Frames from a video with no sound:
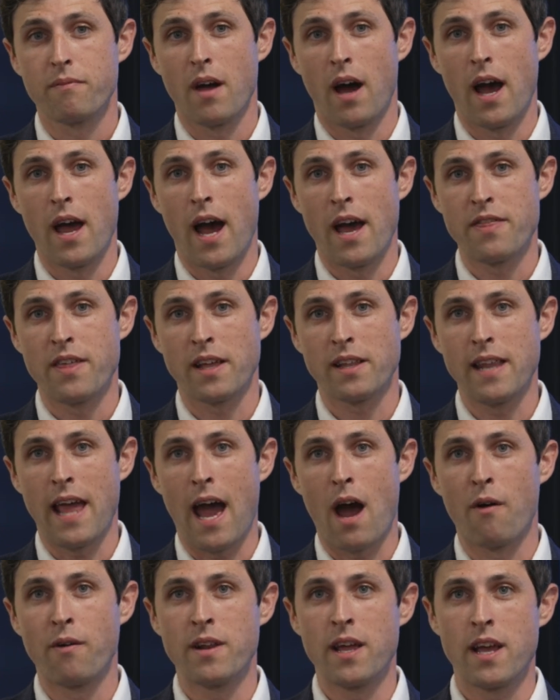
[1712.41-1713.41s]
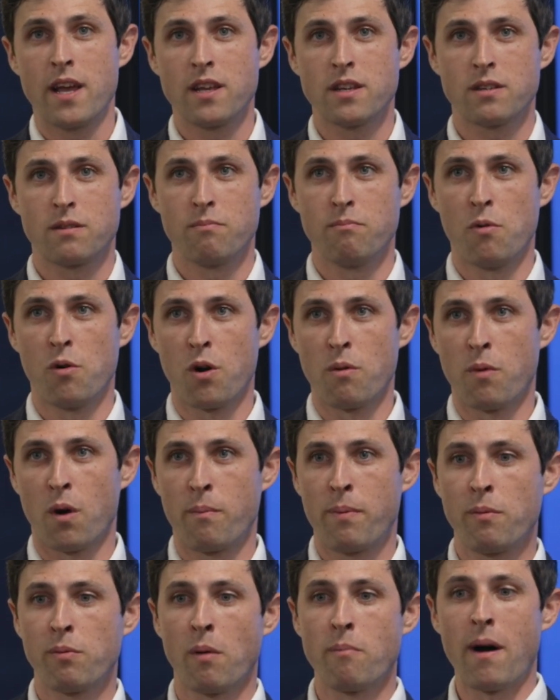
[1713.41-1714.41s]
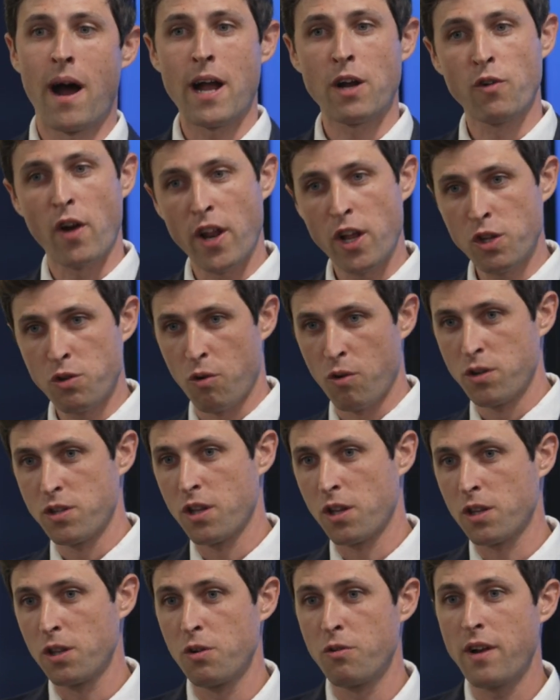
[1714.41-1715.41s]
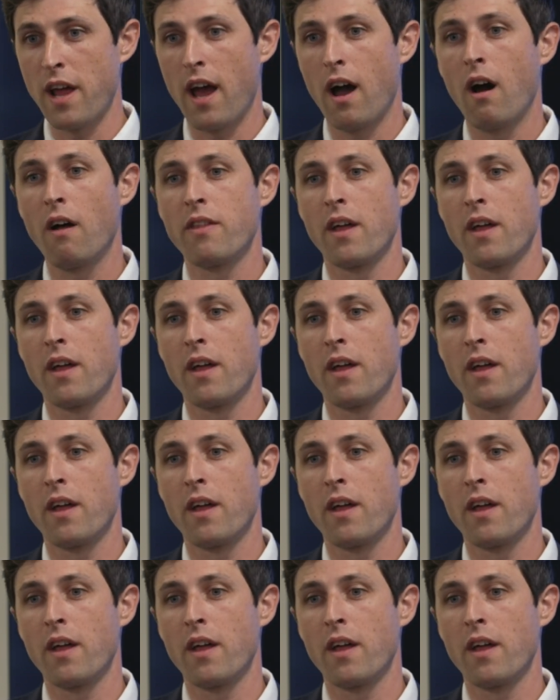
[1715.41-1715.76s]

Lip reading: I think nowadays more and more people are migrating towards the glue now.